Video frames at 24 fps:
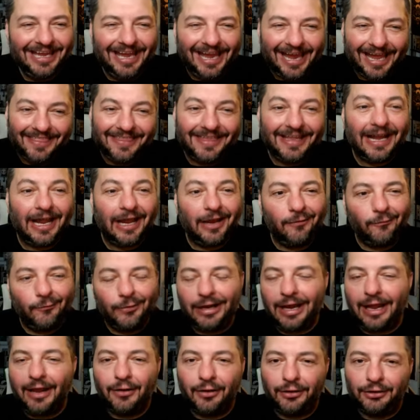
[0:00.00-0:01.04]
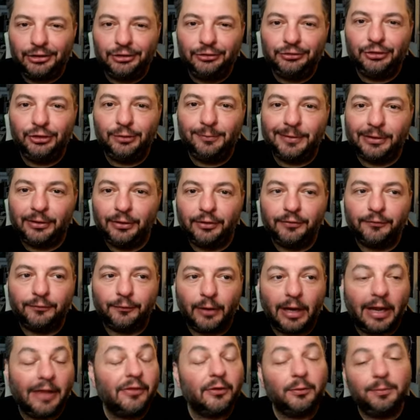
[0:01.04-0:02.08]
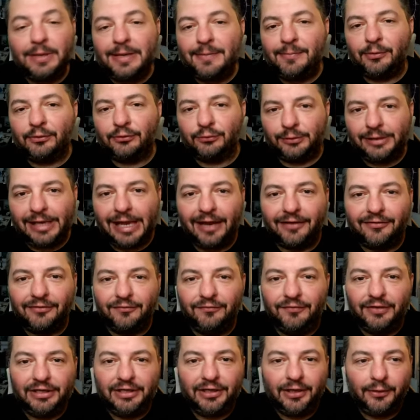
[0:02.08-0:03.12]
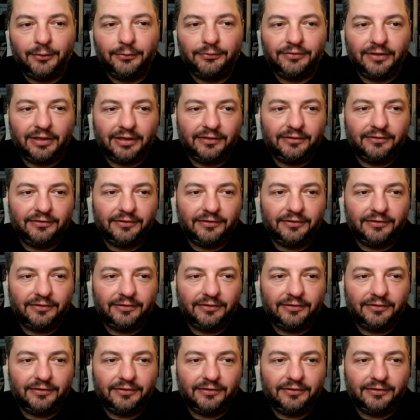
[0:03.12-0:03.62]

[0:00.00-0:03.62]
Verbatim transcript: And then I went out on YouTube and looked for other people's reaction videos and